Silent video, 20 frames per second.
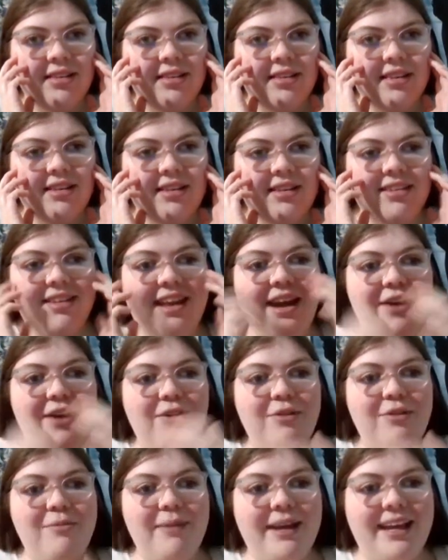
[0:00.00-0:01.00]
This
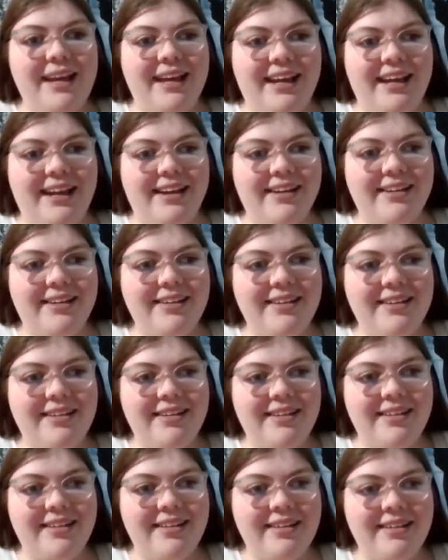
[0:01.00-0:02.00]
mansion is
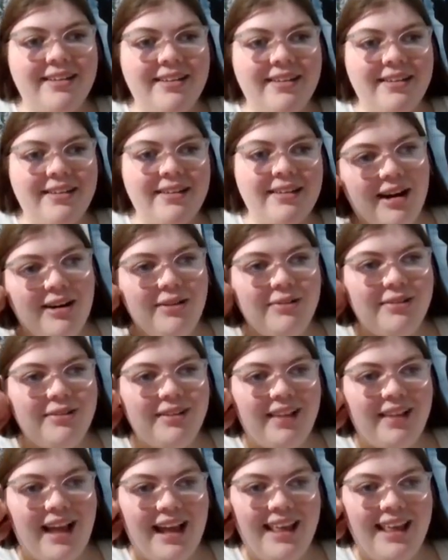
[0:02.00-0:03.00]
unhinged. I
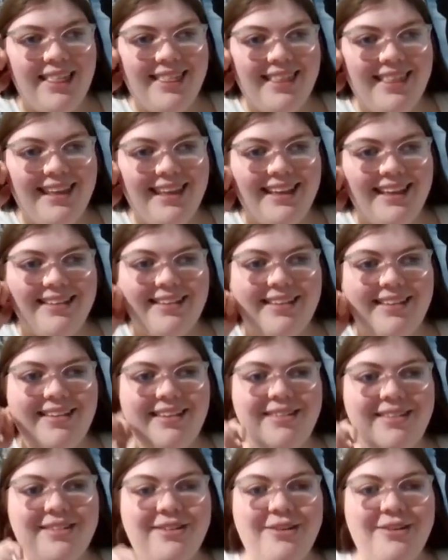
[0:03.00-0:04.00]
don't like this.
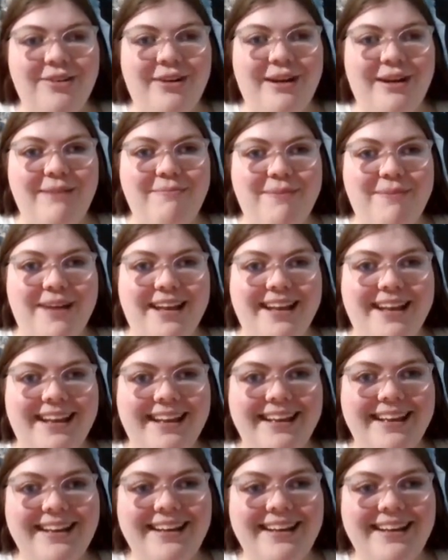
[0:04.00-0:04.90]
This is creepy.